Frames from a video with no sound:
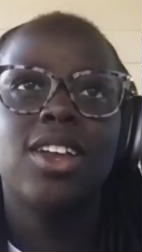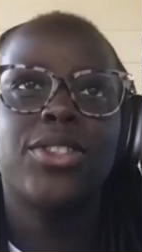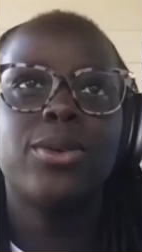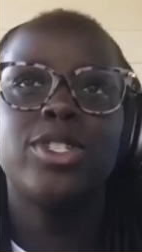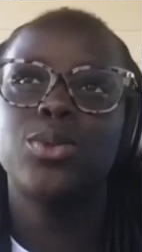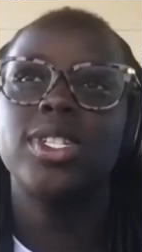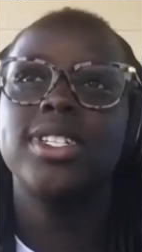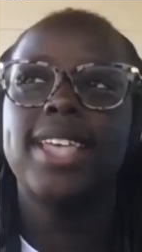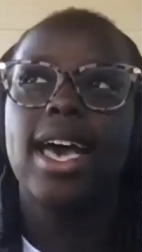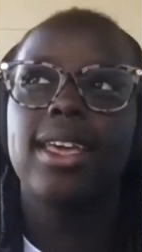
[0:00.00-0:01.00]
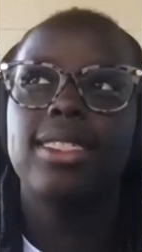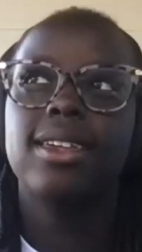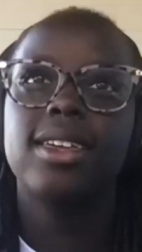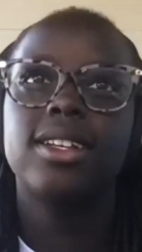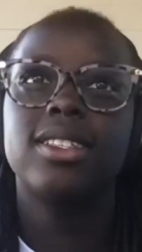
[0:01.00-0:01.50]
And although it's really sad, I
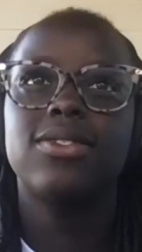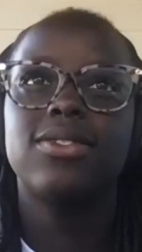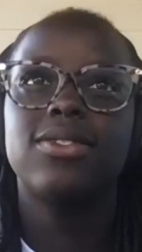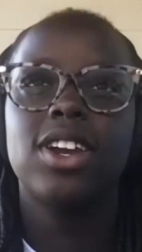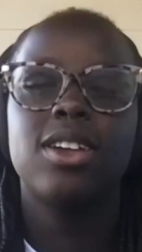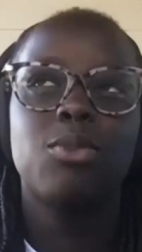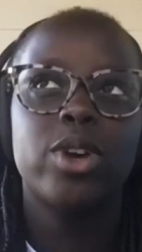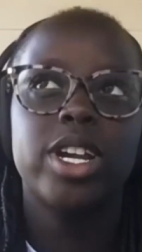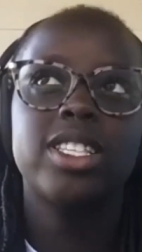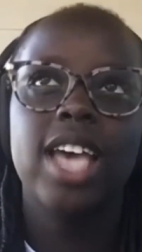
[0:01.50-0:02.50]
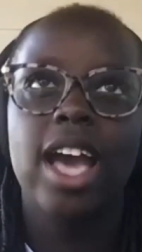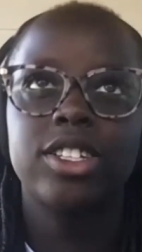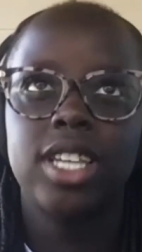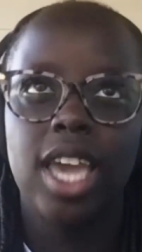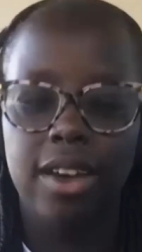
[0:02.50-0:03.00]
think that it's very important to
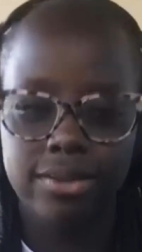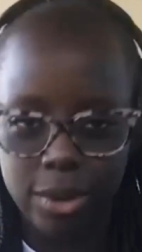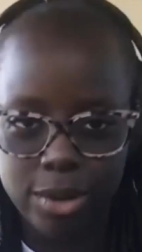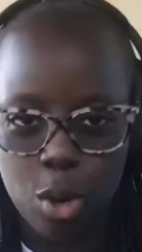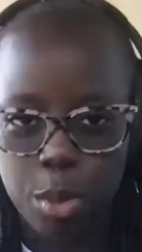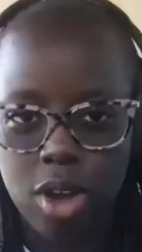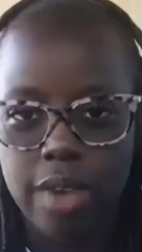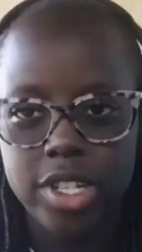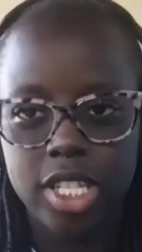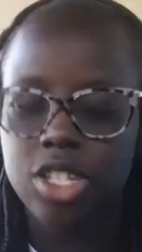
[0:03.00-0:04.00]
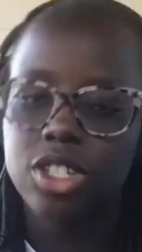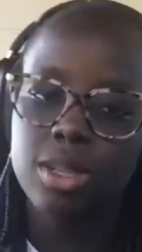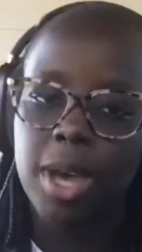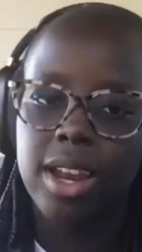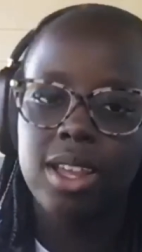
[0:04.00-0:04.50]
actually have those open conversations
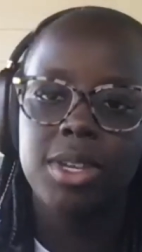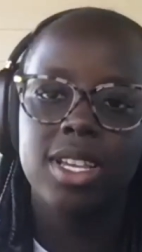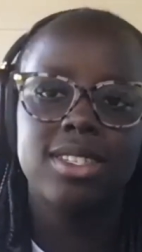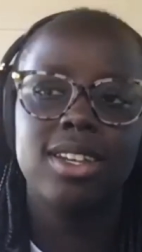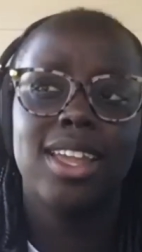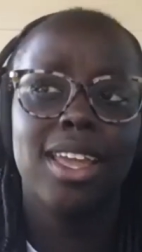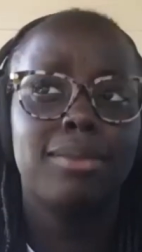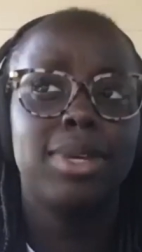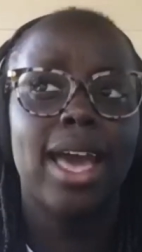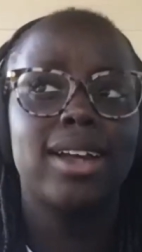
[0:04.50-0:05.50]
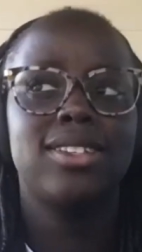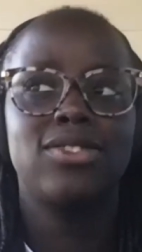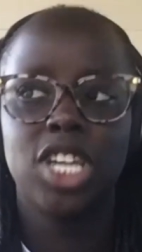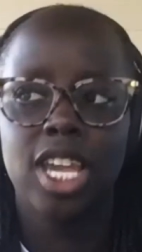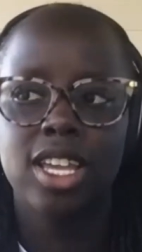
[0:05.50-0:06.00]
about it because there can be
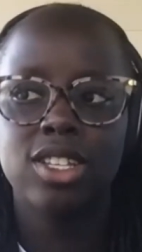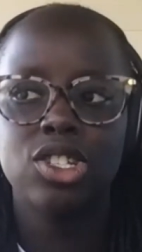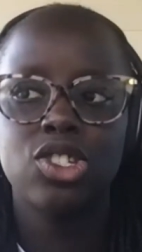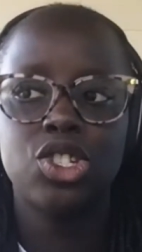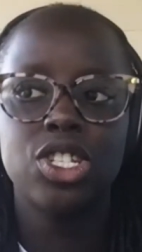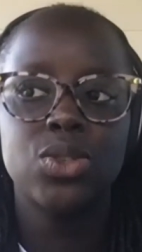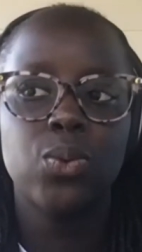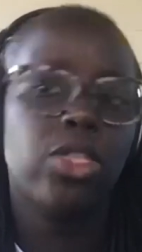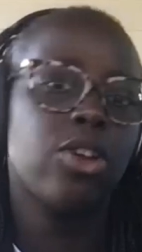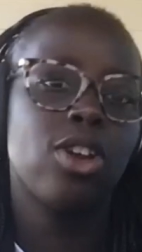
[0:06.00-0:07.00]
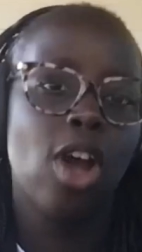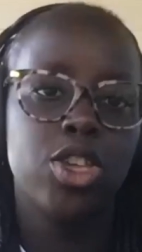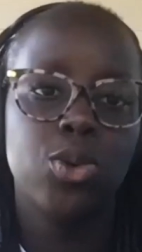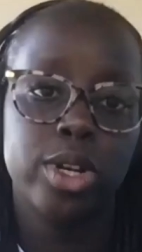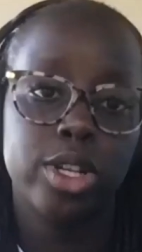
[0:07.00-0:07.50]
active change. It's just whether or
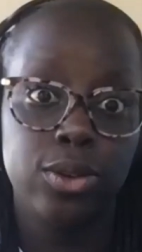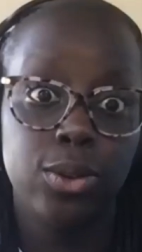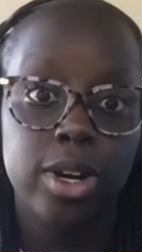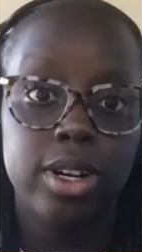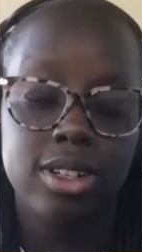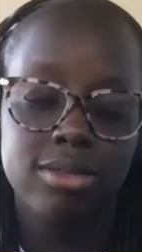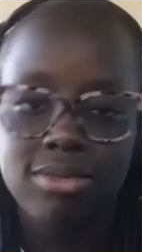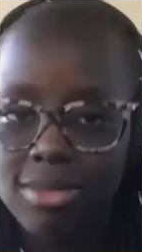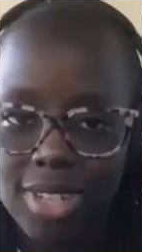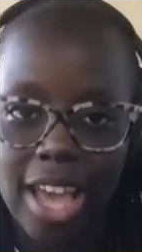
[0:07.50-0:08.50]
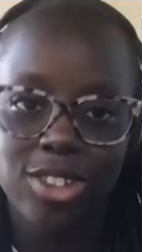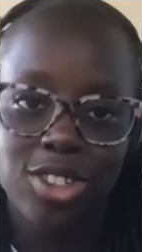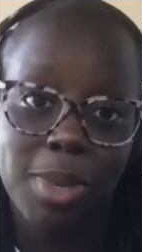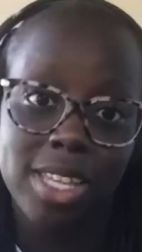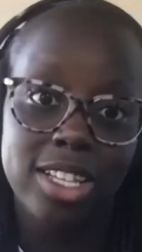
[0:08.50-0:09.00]
not you want to do the work to
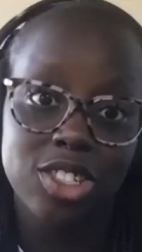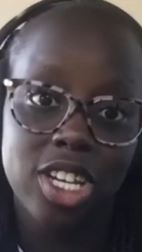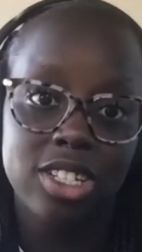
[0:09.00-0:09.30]
actually make that